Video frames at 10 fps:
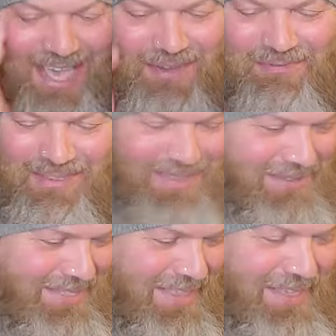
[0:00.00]
Hopefully
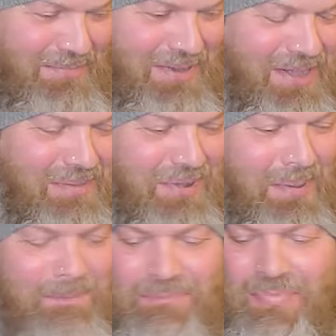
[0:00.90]
there's nothing
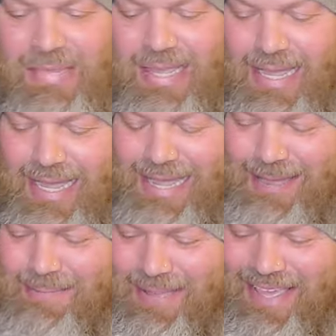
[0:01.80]
breakable.
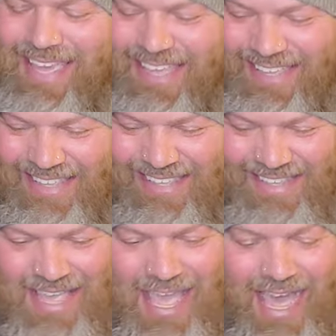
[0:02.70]
Um,
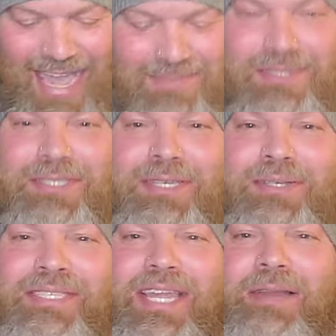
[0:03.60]
I'm just so
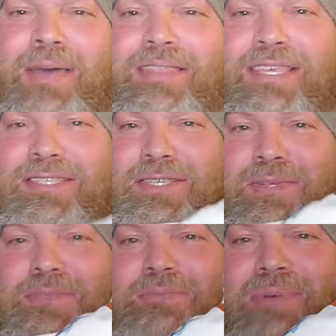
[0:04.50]
excited about this. So
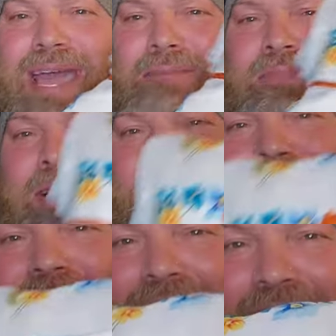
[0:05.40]
it's wrapped up
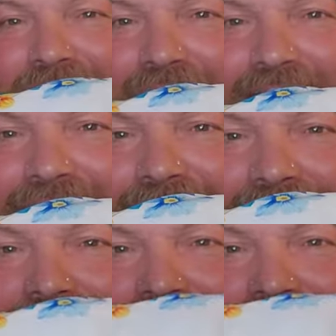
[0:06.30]
beautifully.